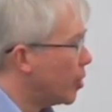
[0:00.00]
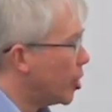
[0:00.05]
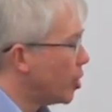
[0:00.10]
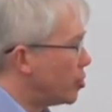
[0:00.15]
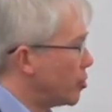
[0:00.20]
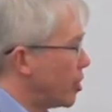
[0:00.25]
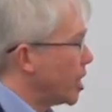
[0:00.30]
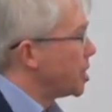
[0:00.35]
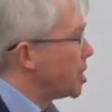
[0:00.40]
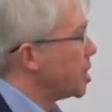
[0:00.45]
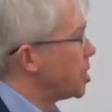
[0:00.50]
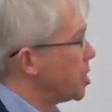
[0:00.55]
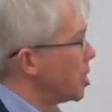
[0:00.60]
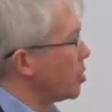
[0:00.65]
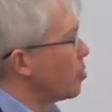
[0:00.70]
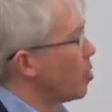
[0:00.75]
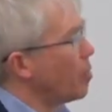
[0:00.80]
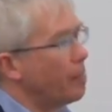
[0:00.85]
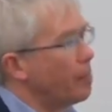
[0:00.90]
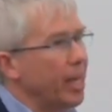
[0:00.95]
know transistors
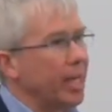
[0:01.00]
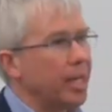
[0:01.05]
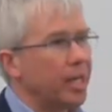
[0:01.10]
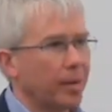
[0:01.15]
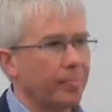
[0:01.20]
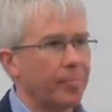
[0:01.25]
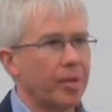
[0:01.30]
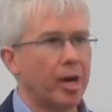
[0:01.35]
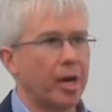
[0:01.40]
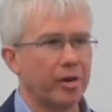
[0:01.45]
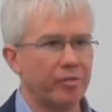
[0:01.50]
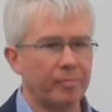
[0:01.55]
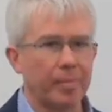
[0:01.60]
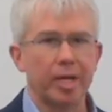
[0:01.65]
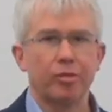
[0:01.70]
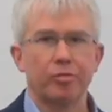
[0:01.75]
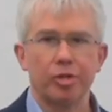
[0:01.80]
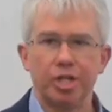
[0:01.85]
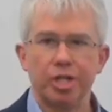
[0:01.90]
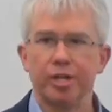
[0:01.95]
are what make up the hard
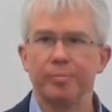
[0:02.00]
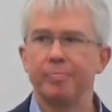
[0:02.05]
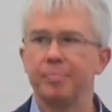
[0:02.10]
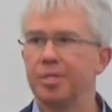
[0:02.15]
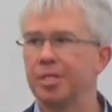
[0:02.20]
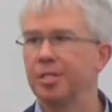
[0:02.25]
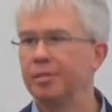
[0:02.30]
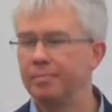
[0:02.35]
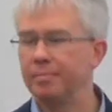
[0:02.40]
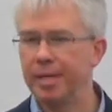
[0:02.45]
microchips that